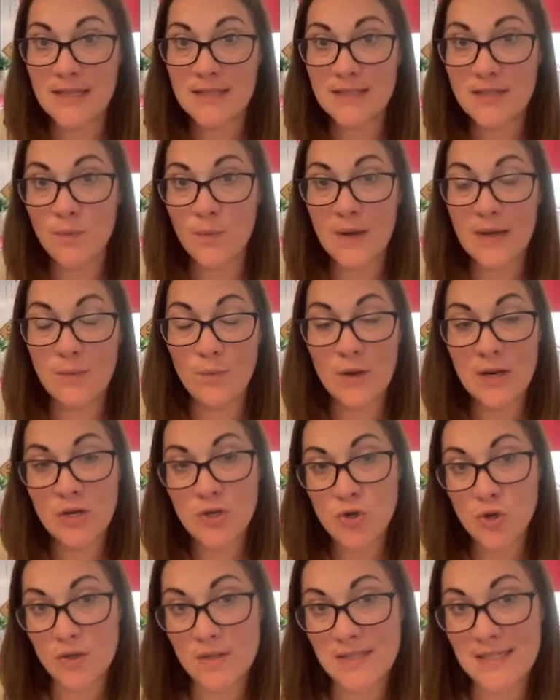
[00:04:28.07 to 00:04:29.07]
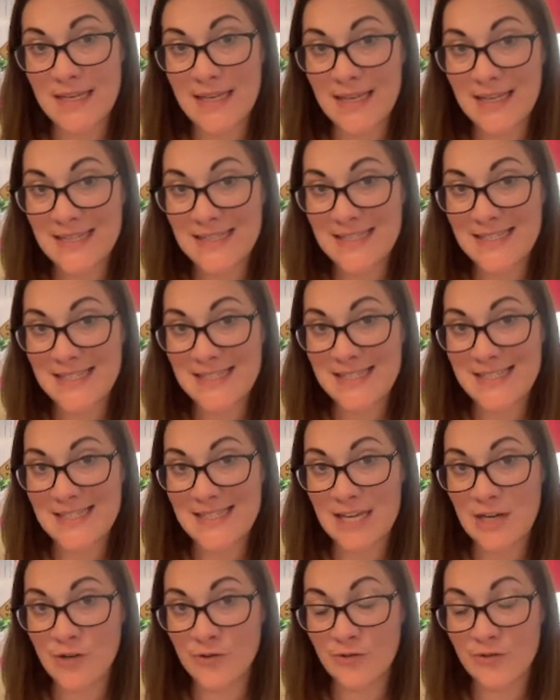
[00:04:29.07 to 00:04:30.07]
So we're not seeing
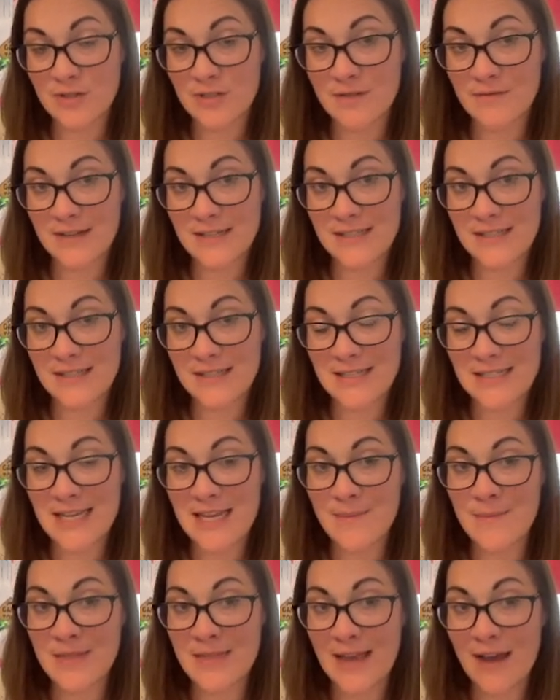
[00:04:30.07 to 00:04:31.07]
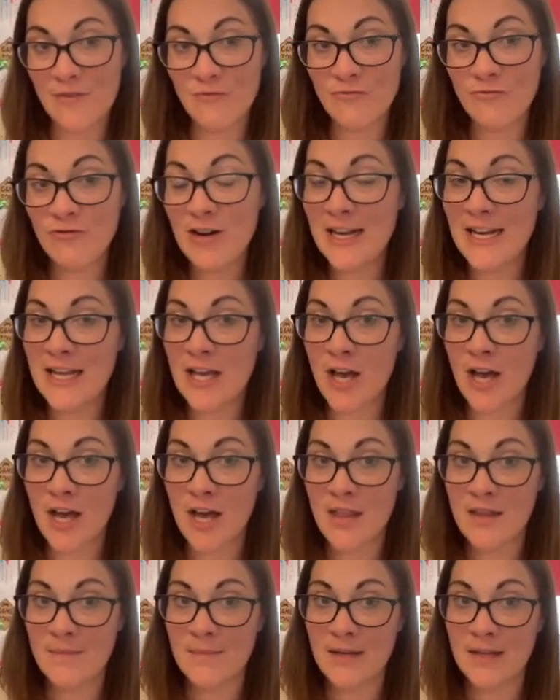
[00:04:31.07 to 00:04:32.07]
consistency across the rest of the team, and that really
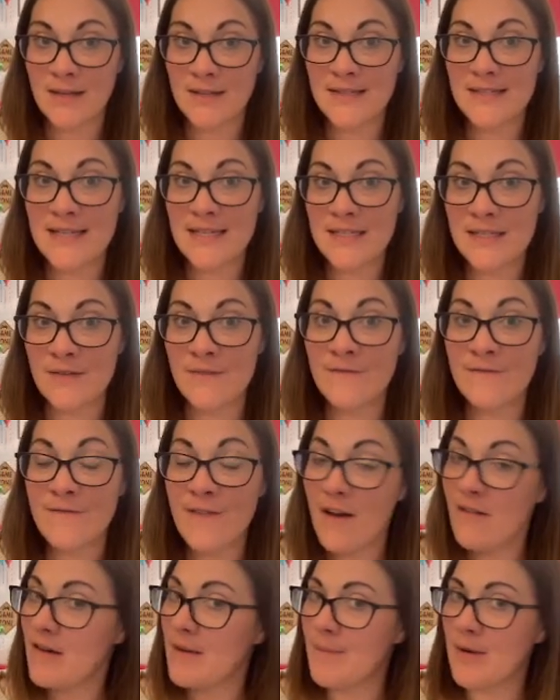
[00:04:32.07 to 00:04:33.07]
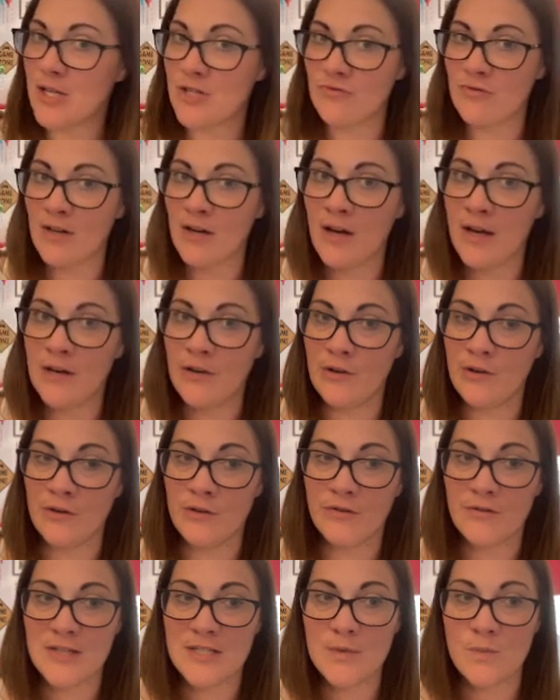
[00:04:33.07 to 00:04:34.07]
hurt them last season, very much reliant on
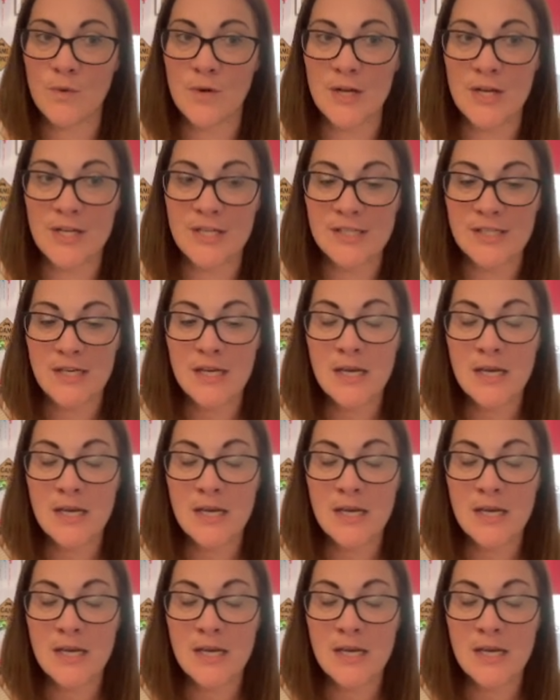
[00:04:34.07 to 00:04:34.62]
Chris Wood.